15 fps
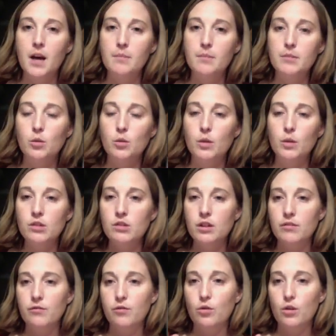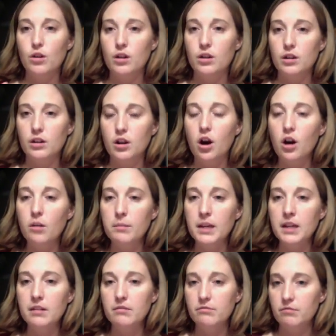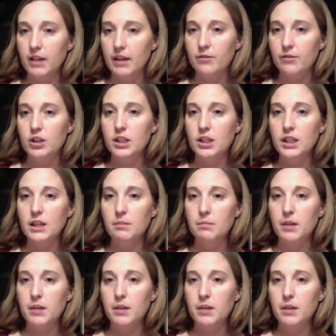So we use it for calming, like for sleep,